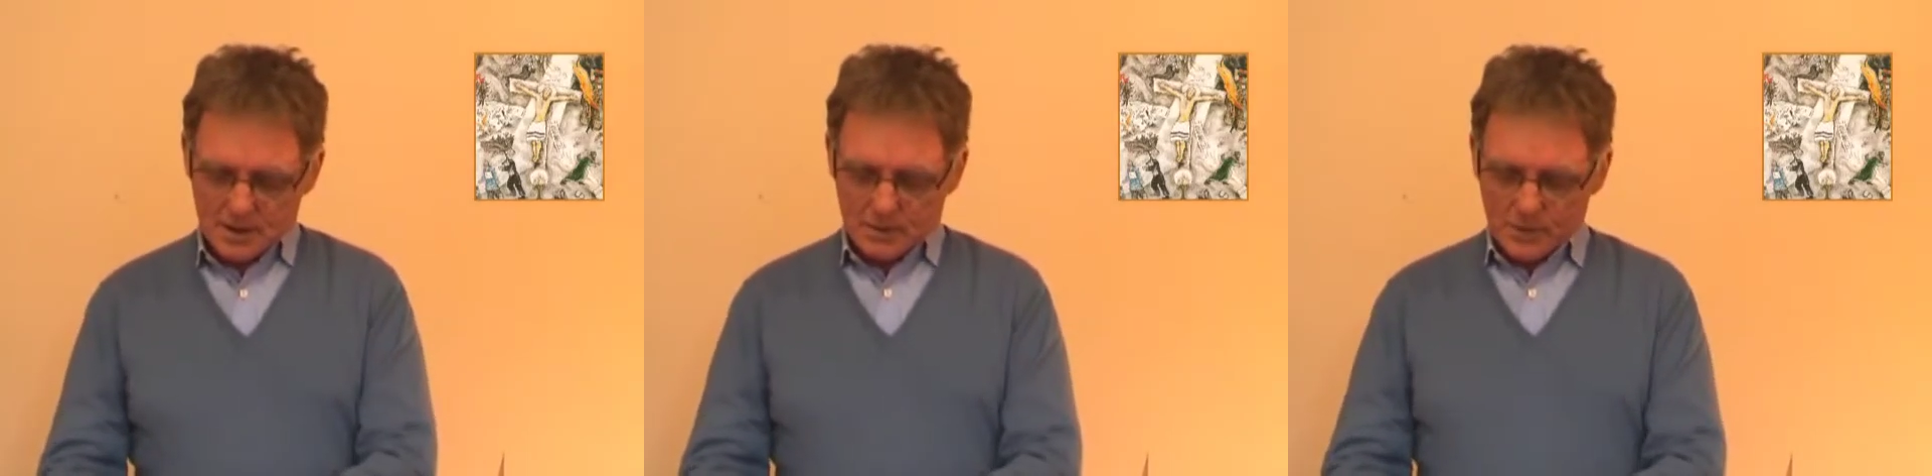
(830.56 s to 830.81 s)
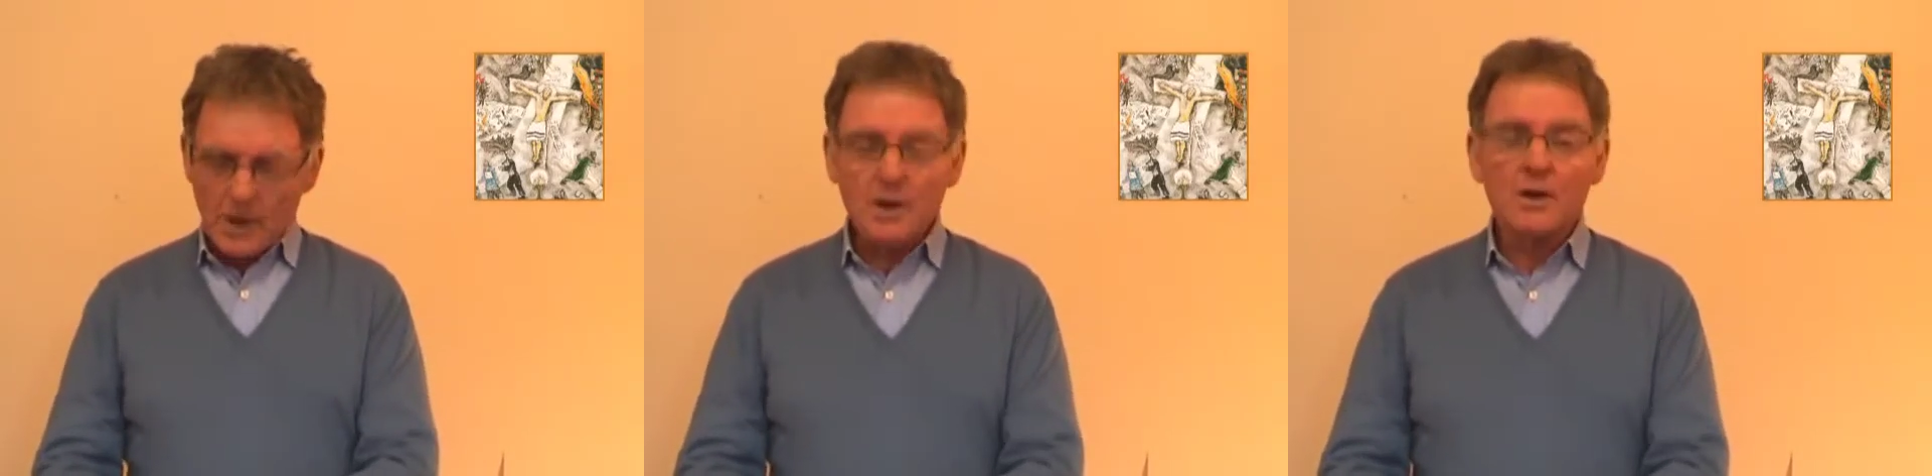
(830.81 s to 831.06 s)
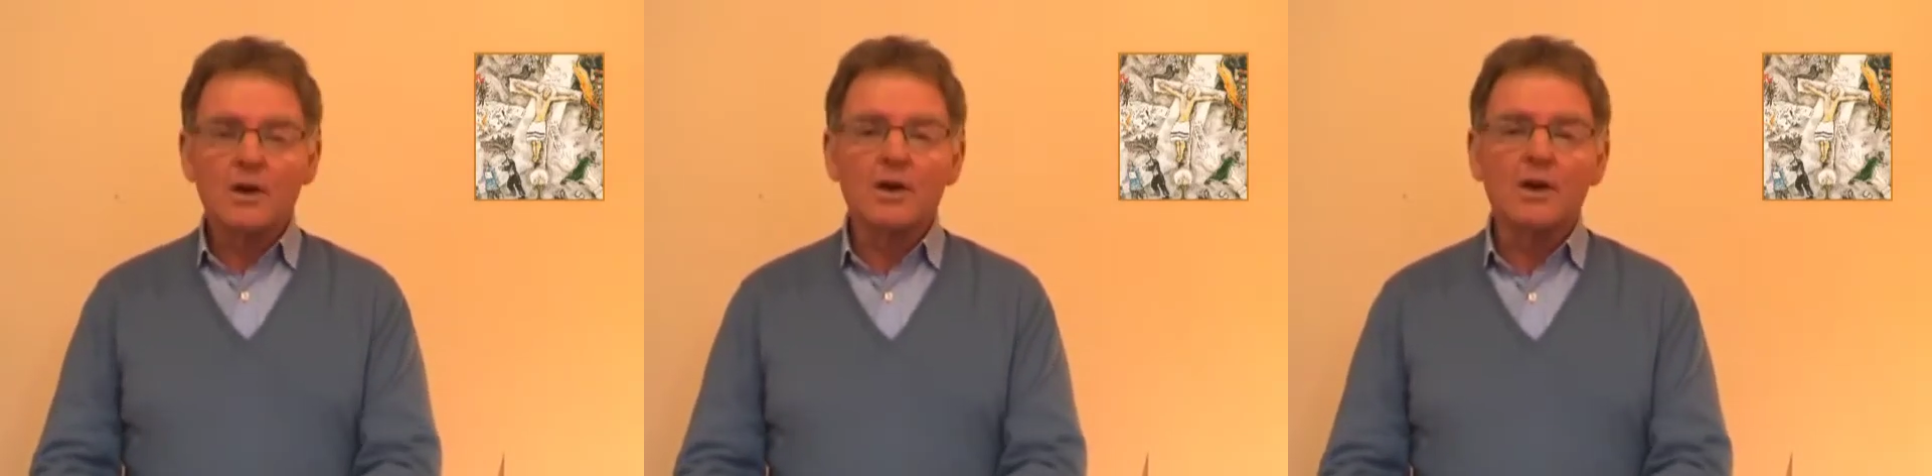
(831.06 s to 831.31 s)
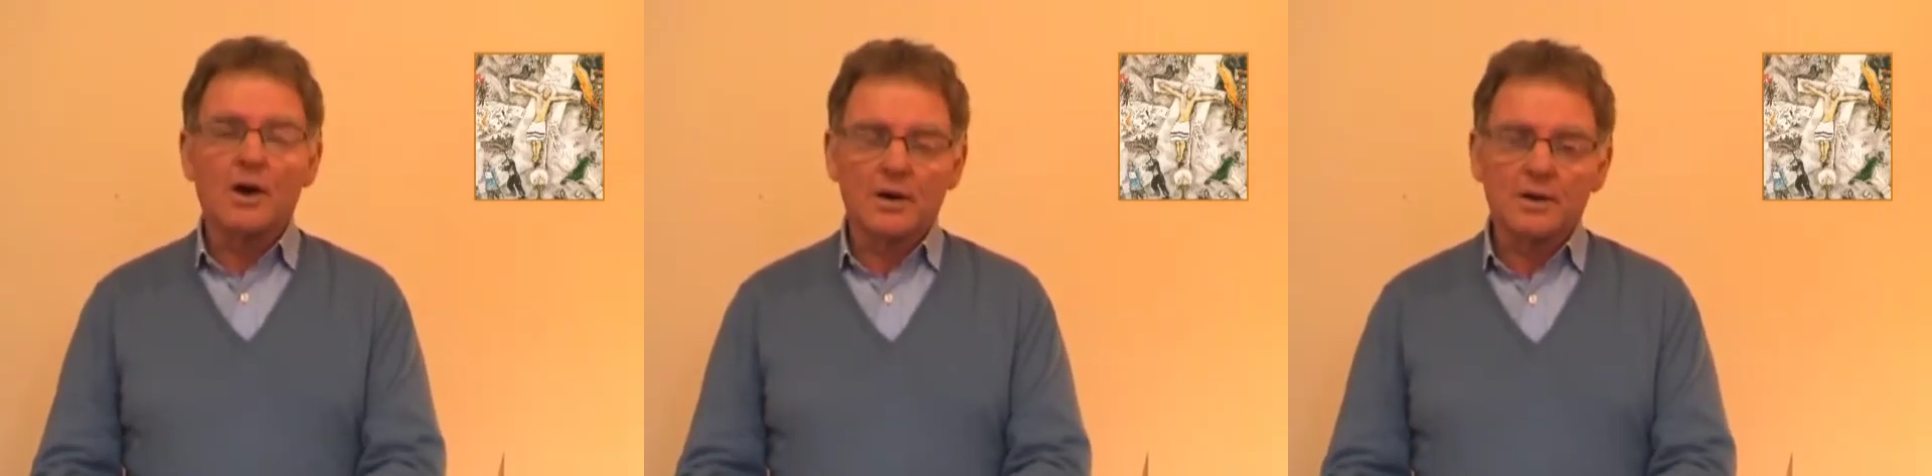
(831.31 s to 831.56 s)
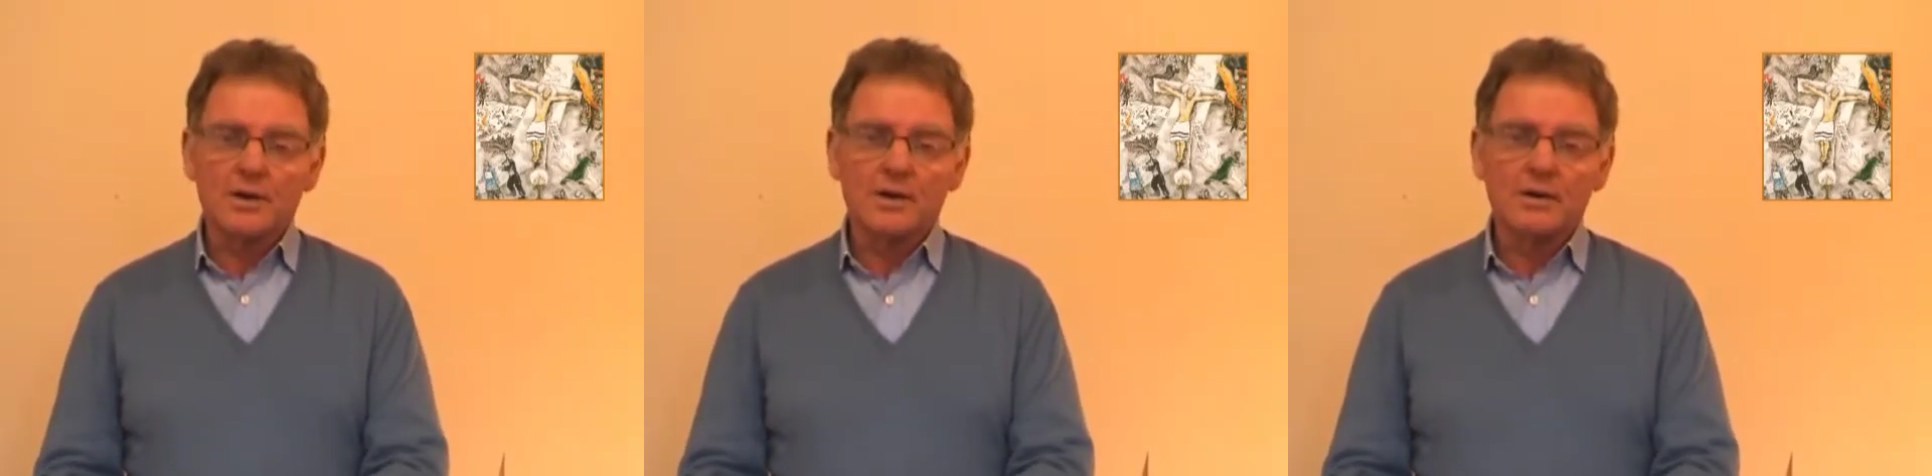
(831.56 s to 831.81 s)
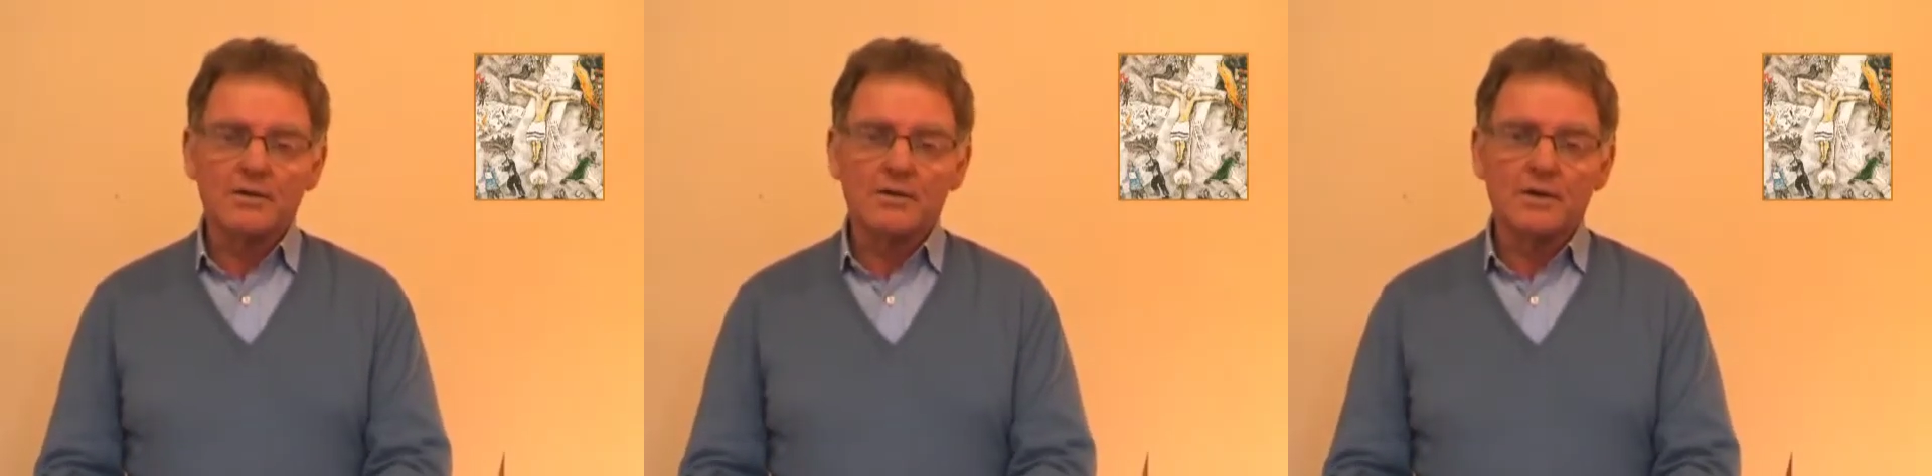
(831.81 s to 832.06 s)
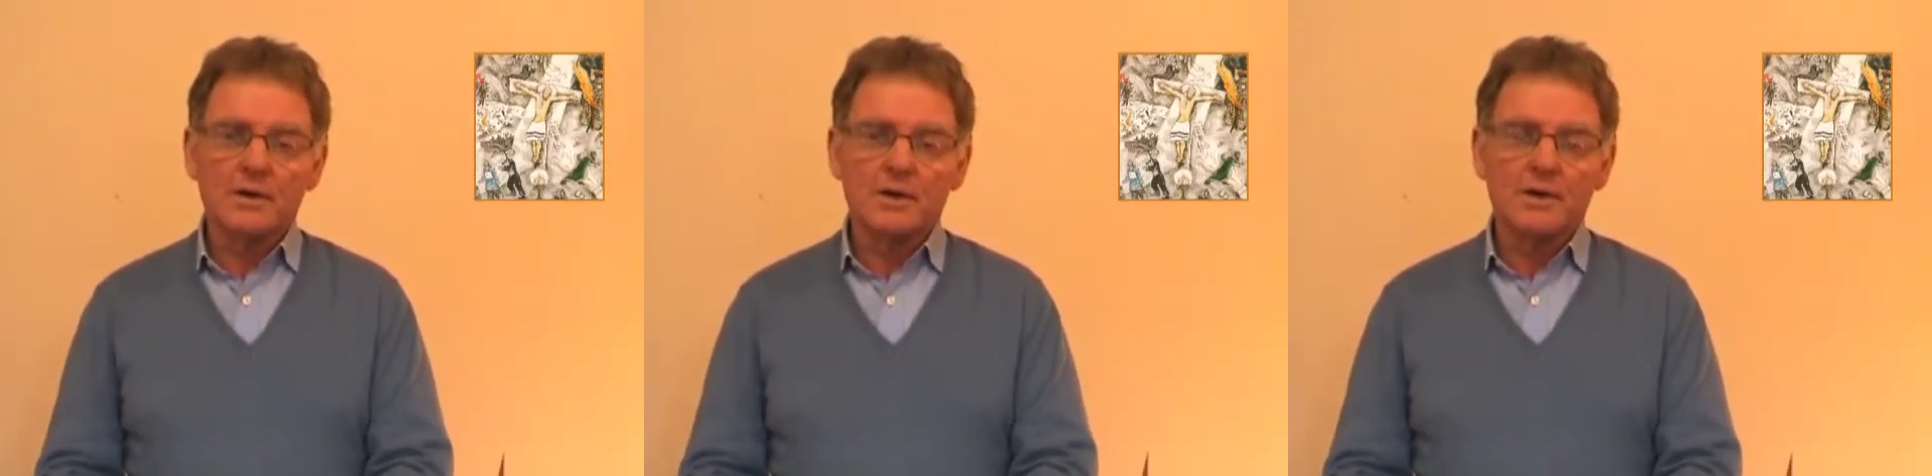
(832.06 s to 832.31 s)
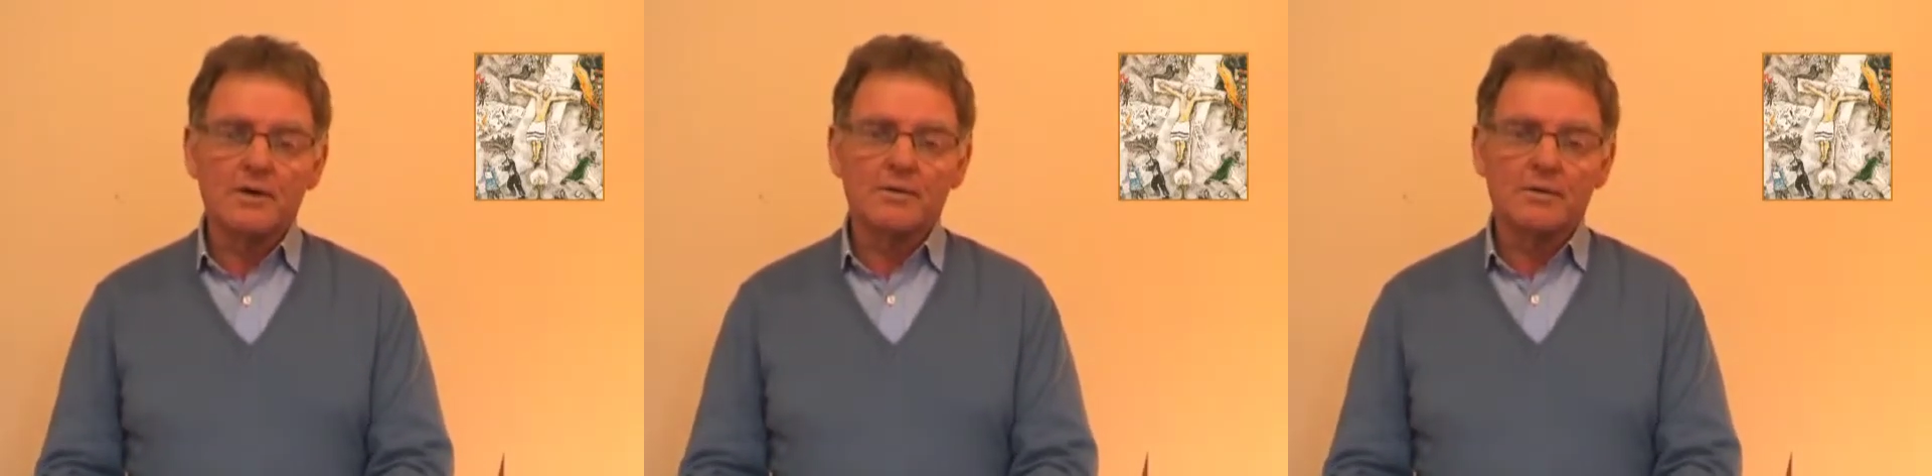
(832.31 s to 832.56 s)
We learn a lot
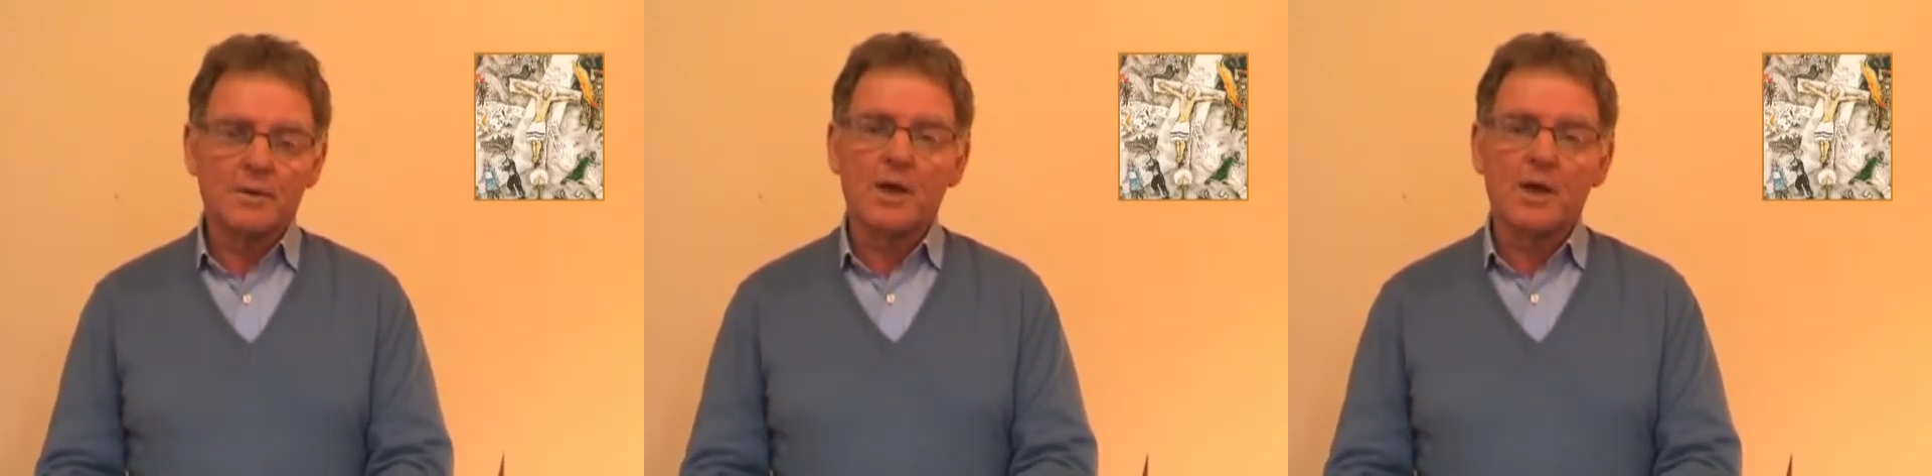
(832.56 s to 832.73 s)
from